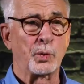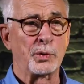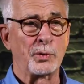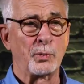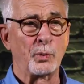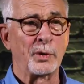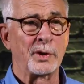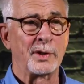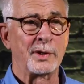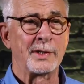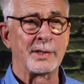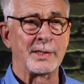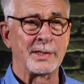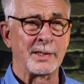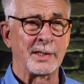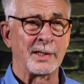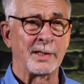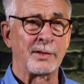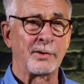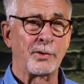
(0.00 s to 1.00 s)
we, we
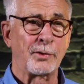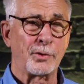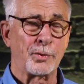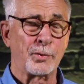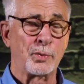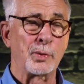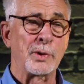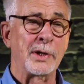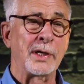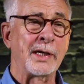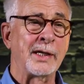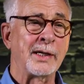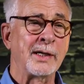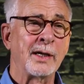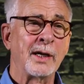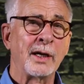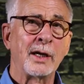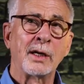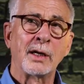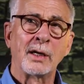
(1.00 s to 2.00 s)
did three,
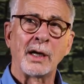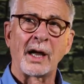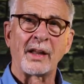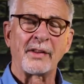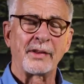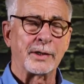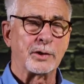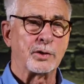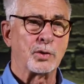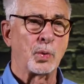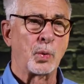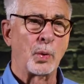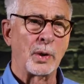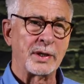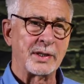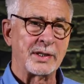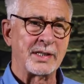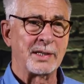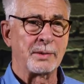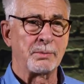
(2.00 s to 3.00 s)
I think,
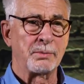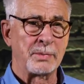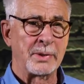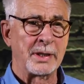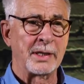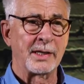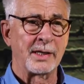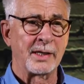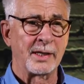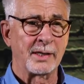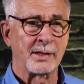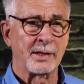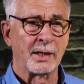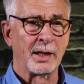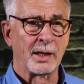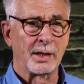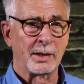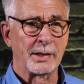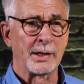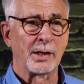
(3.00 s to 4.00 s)
20 minute
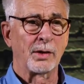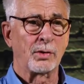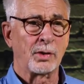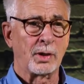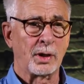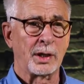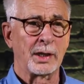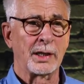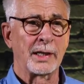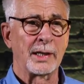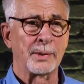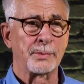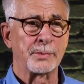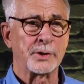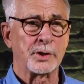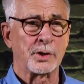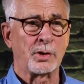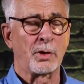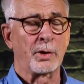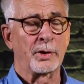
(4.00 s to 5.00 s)
little
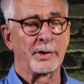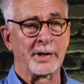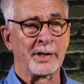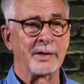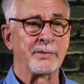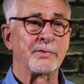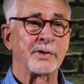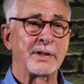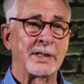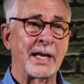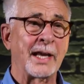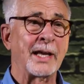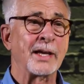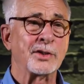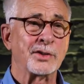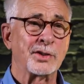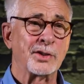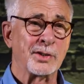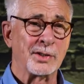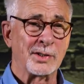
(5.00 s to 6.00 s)
clips called
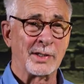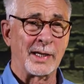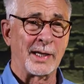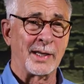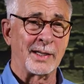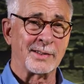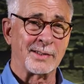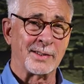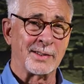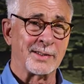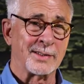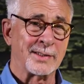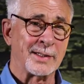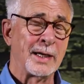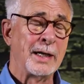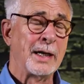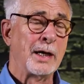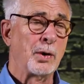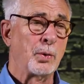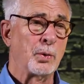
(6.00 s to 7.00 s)
Invitation to Essence,
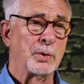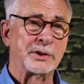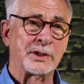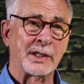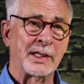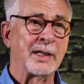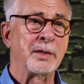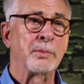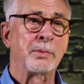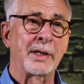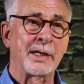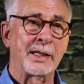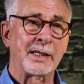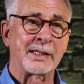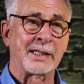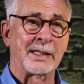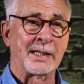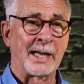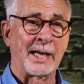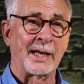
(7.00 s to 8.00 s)
which anybody
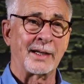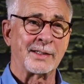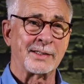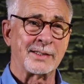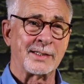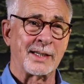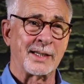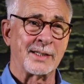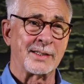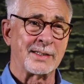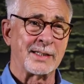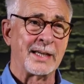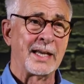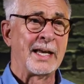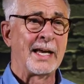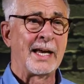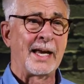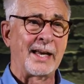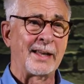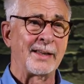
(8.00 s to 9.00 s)
can access.
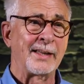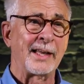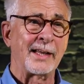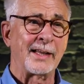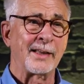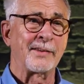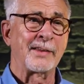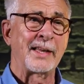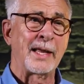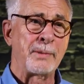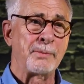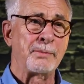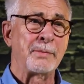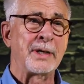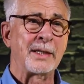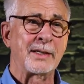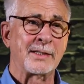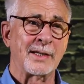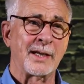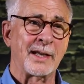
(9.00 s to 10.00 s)
And they, they
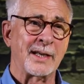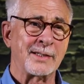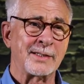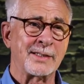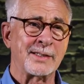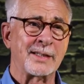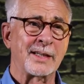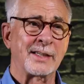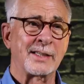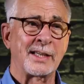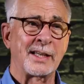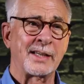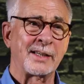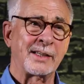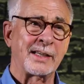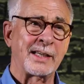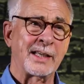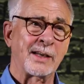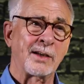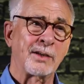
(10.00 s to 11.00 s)
meet us and they
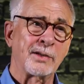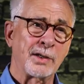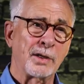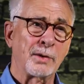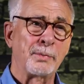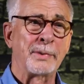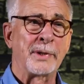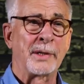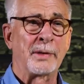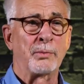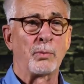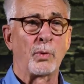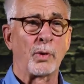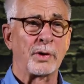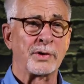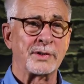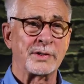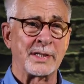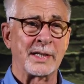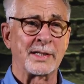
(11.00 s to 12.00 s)
get a little bit
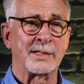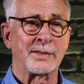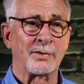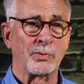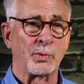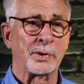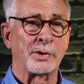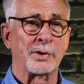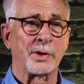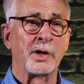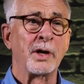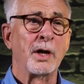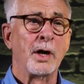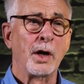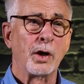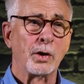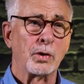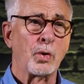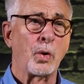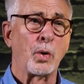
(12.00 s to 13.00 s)
more sense of what the
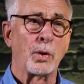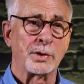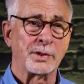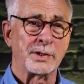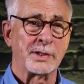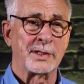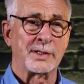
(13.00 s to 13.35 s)
course